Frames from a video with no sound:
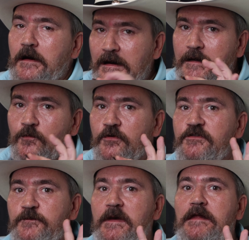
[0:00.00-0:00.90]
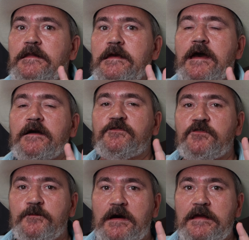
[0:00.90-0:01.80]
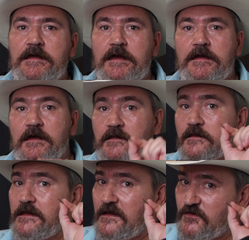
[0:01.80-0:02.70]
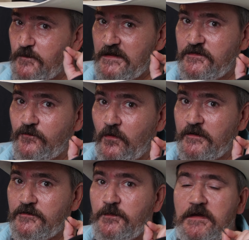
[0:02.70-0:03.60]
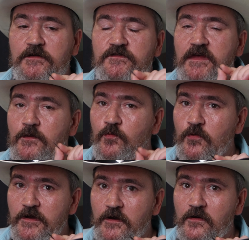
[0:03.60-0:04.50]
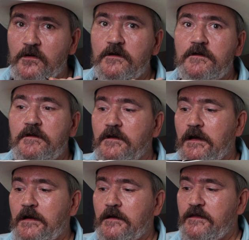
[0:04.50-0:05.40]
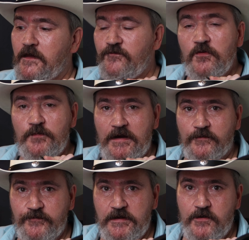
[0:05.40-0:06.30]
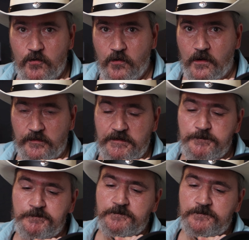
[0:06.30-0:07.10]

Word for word: I would spend the extra money and get the expensive ones because they will uh, give you better video quality.